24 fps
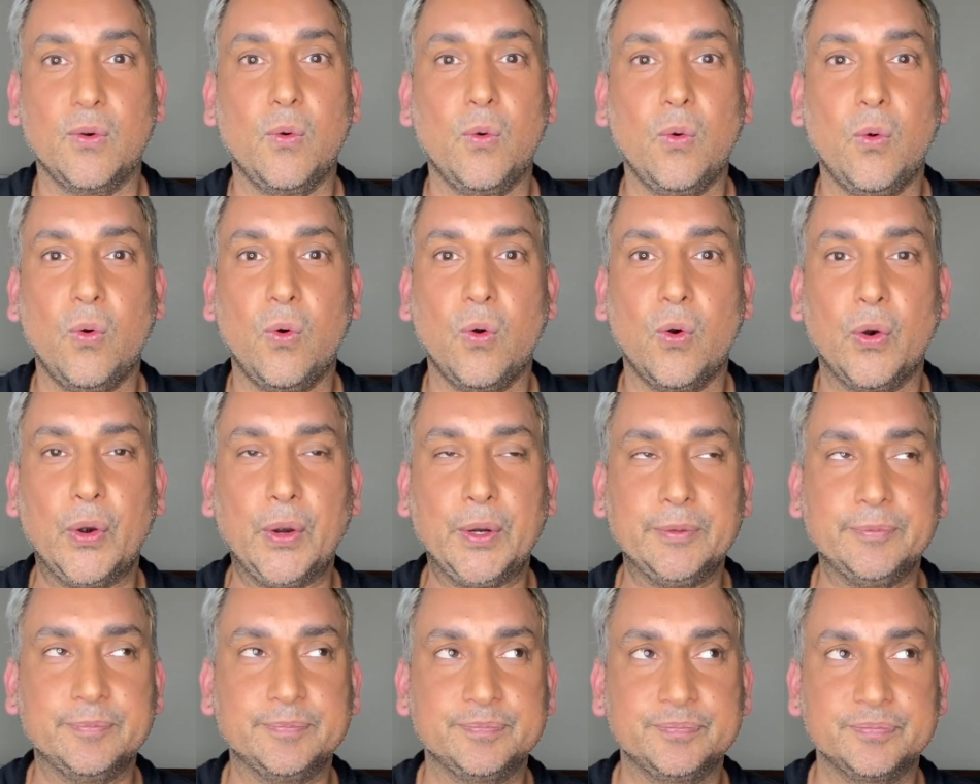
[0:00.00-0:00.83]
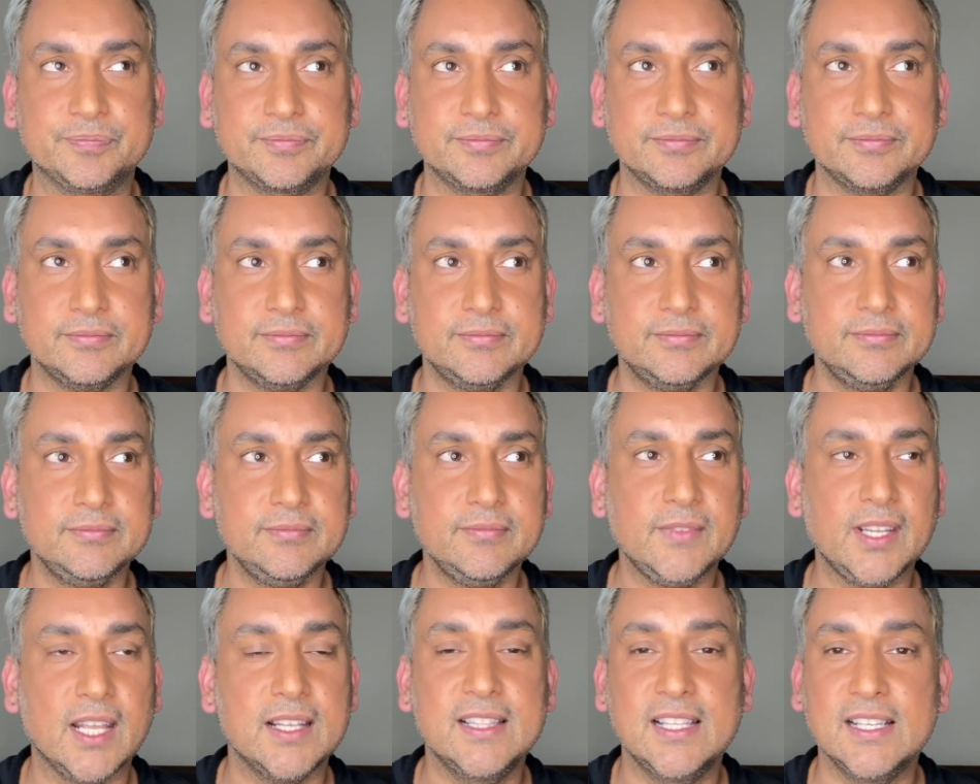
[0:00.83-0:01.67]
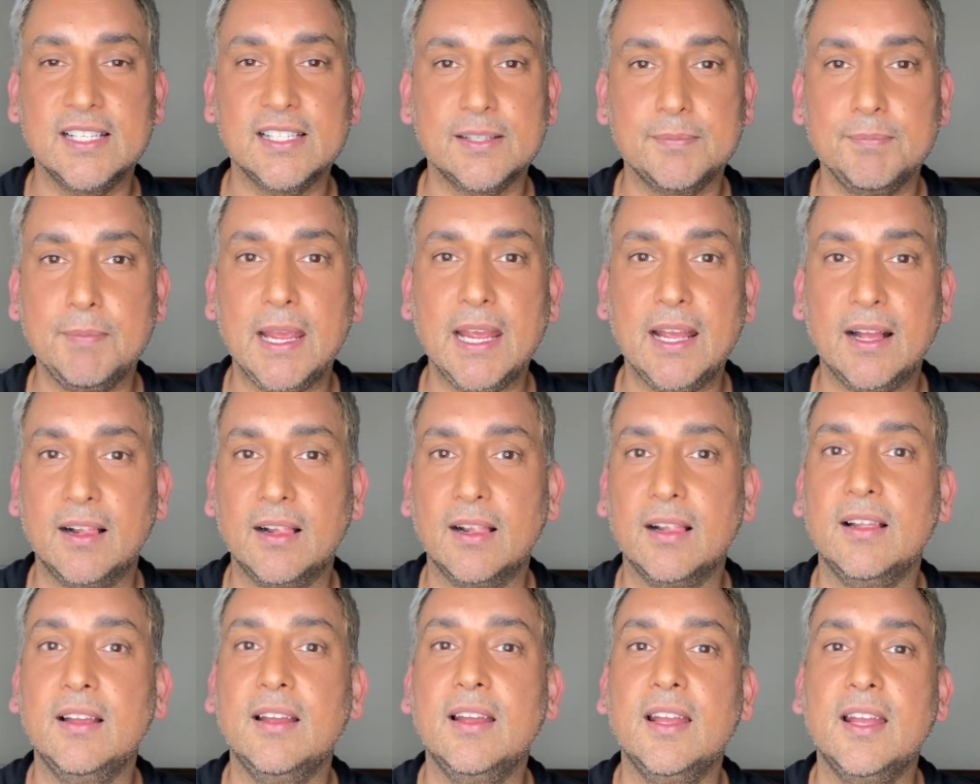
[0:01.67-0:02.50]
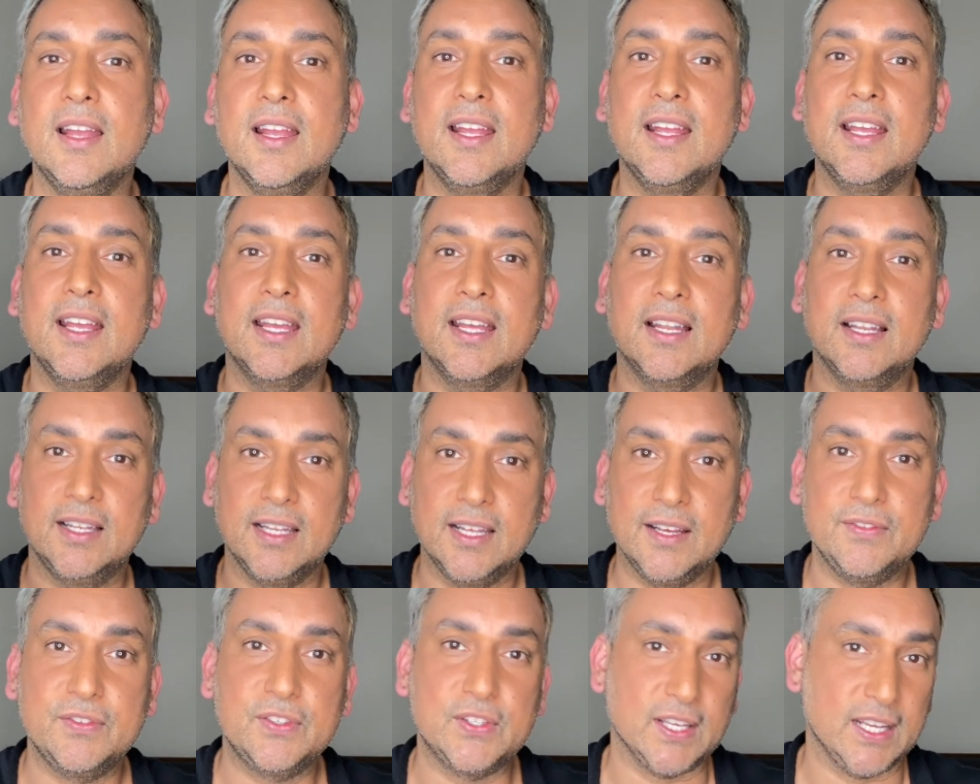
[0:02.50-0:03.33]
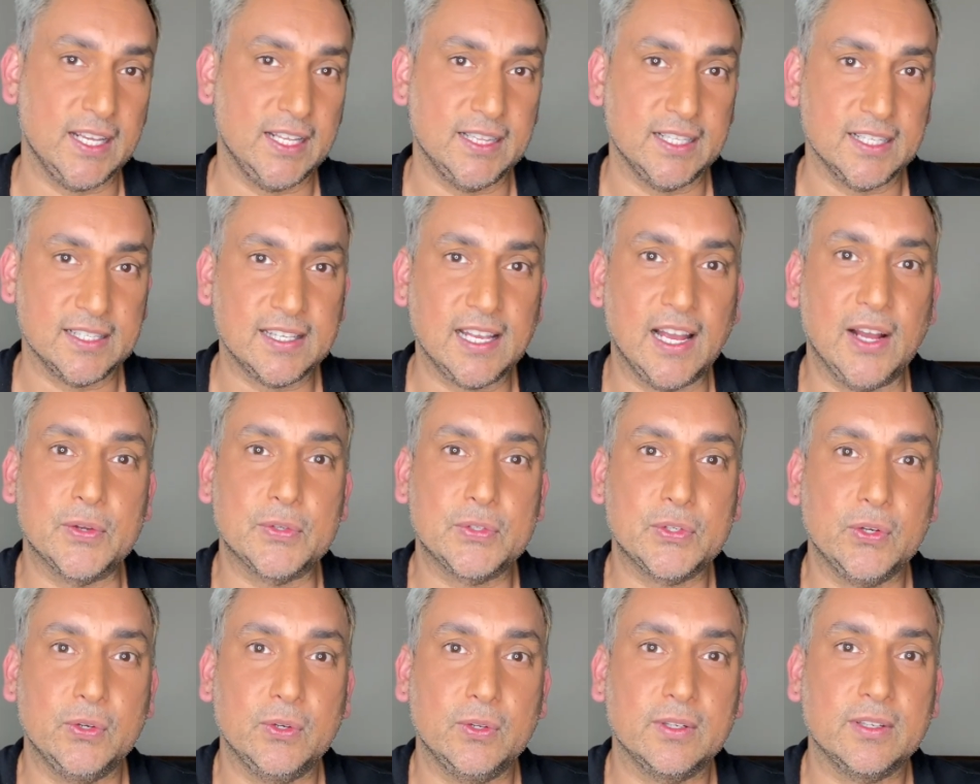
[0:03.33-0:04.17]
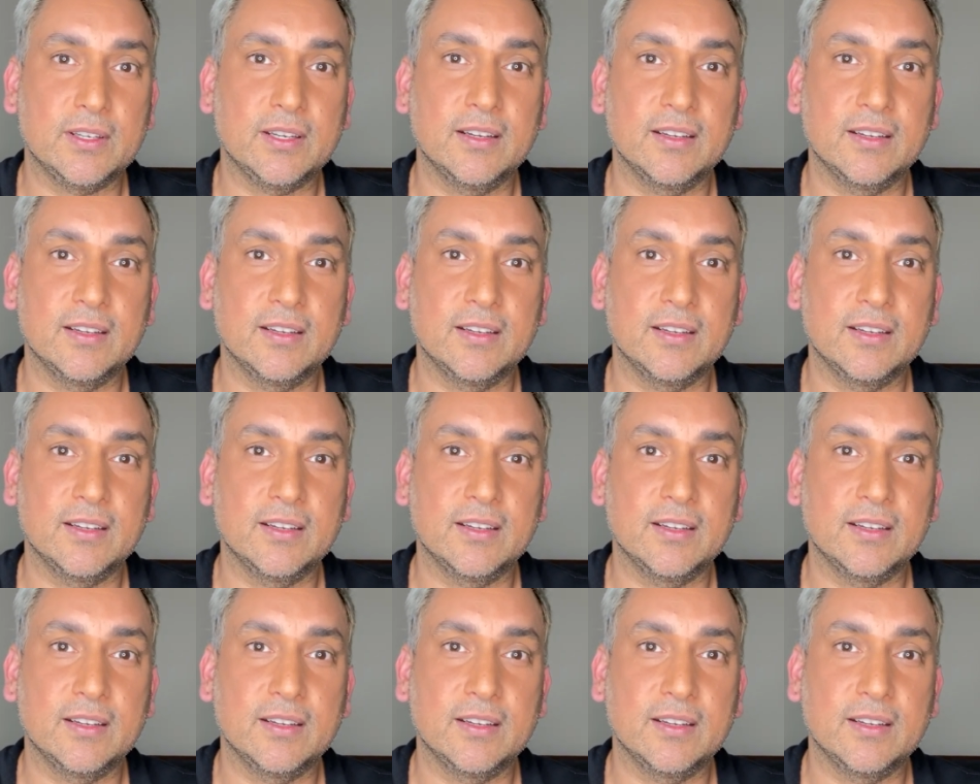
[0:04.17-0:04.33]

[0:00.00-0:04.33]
or this mail lives in this household.